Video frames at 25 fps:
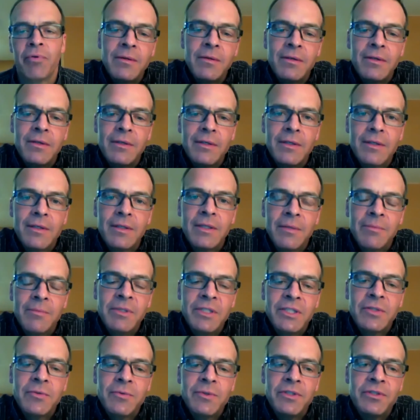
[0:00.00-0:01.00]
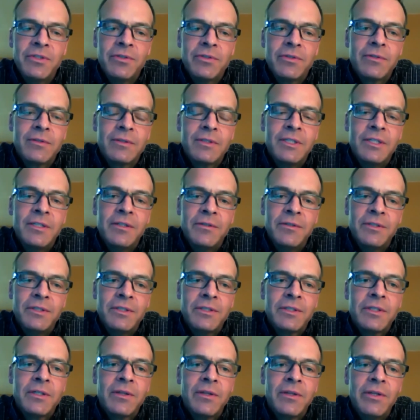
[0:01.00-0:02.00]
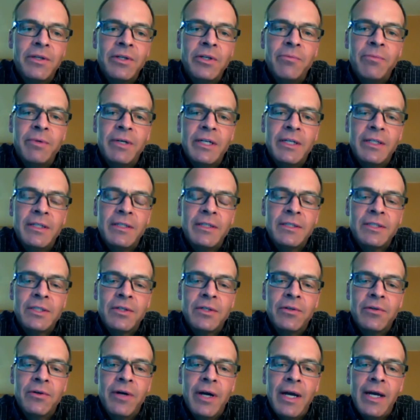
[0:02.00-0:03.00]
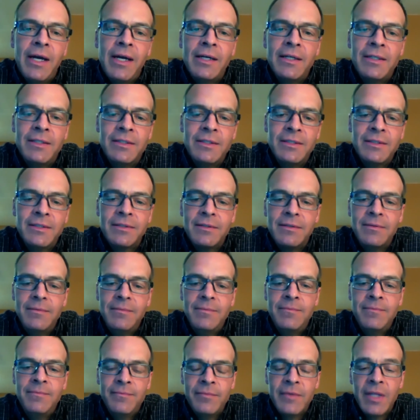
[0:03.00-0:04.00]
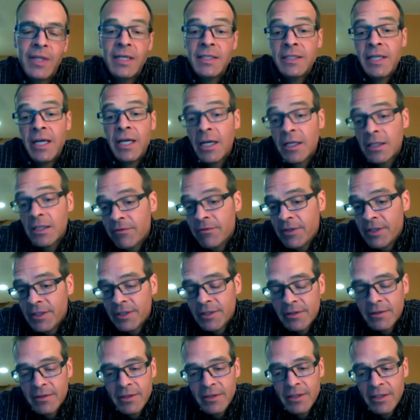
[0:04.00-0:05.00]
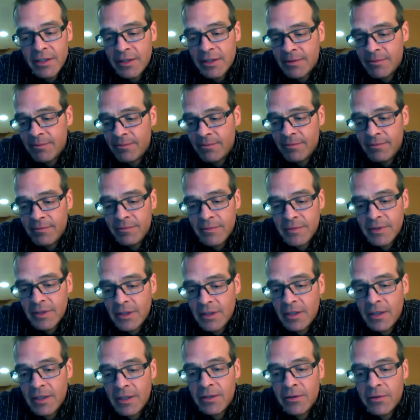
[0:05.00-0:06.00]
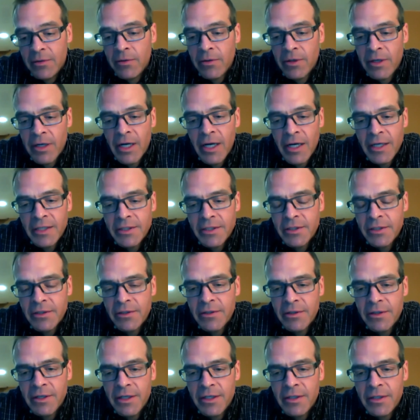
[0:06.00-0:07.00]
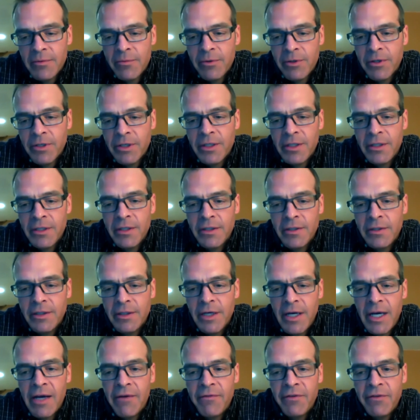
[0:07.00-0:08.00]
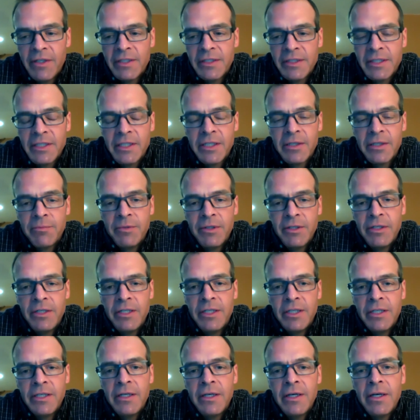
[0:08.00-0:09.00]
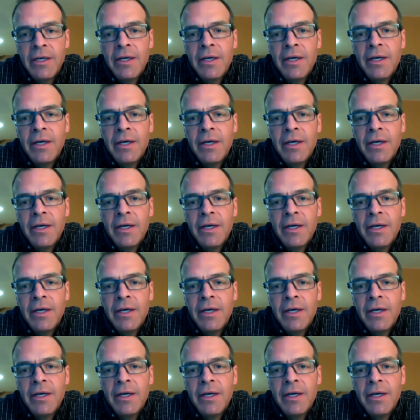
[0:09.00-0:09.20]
Well, let me switch gears just a little bit. And so as an activist, an organizer, and working in the advocacy community,